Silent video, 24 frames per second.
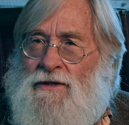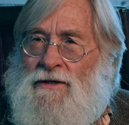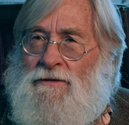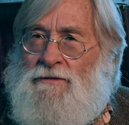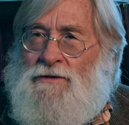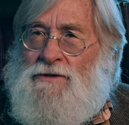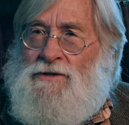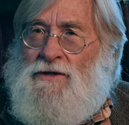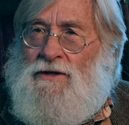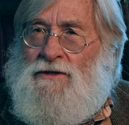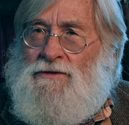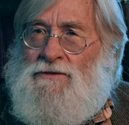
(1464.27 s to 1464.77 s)
He
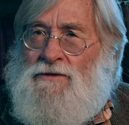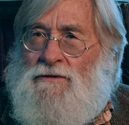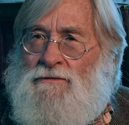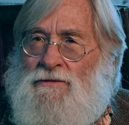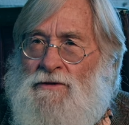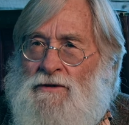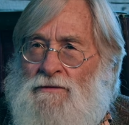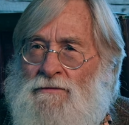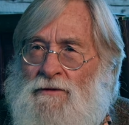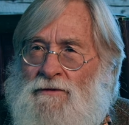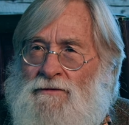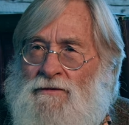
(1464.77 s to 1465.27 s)
was also
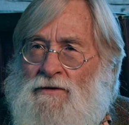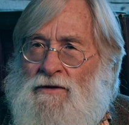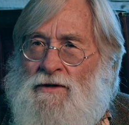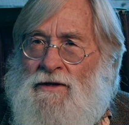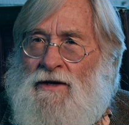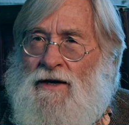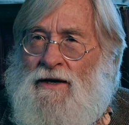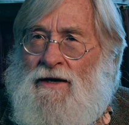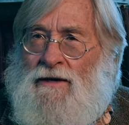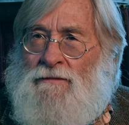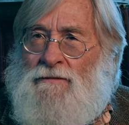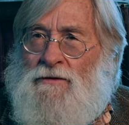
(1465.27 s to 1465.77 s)
born before
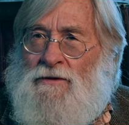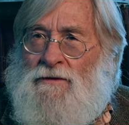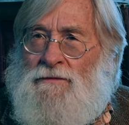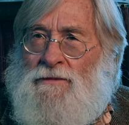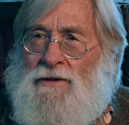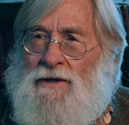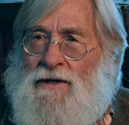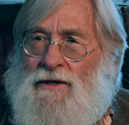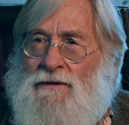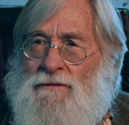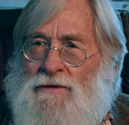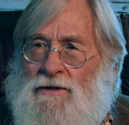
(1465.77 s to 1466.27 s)
Gammell,
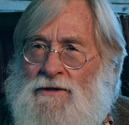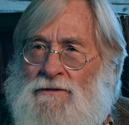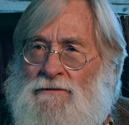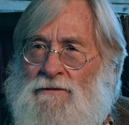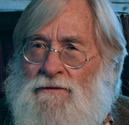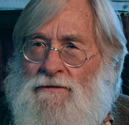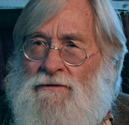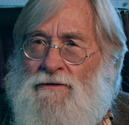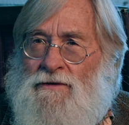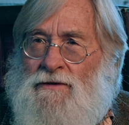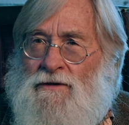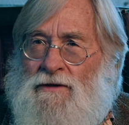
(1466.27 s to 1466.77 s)
but how much
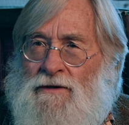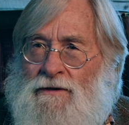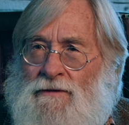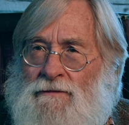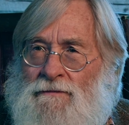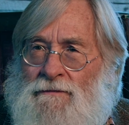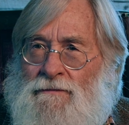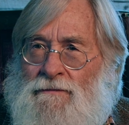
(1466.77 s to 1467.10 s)
before?